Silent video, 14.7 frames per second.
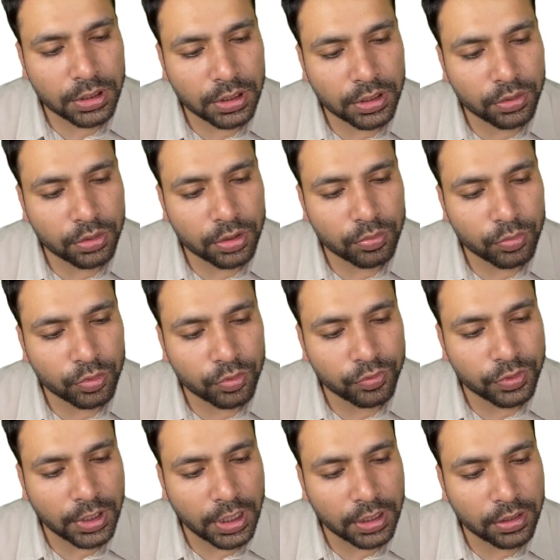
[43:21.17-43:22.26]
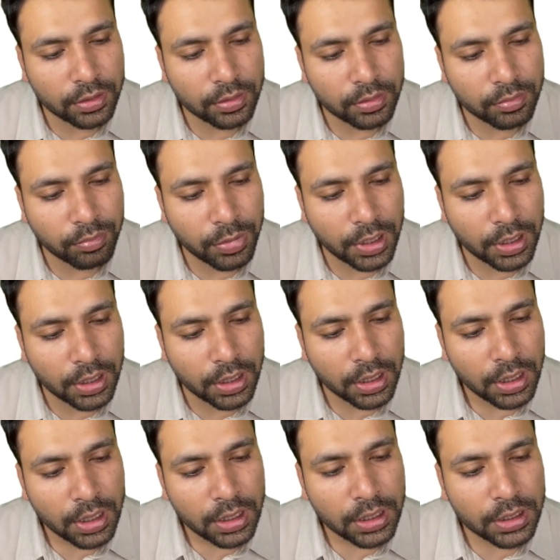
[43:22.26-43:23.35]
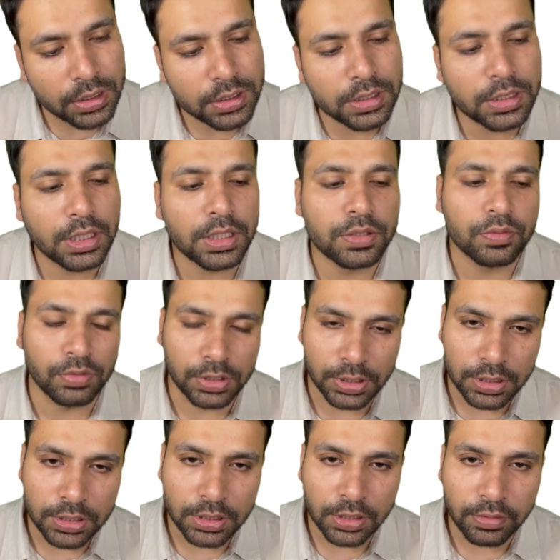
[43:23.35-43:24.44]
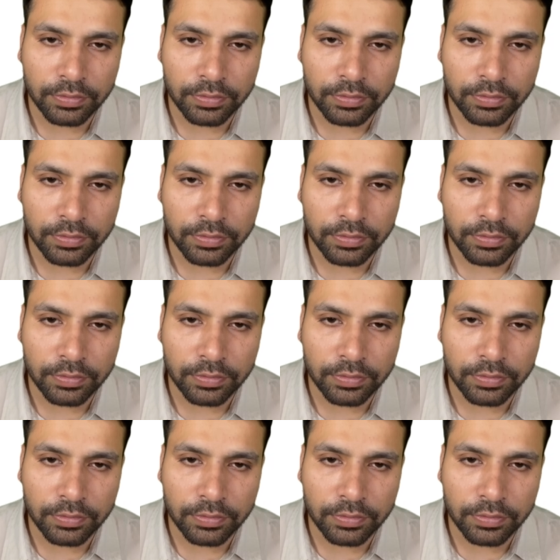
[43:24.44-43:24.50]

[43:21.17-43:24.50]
you remove that part in stage 1 itself.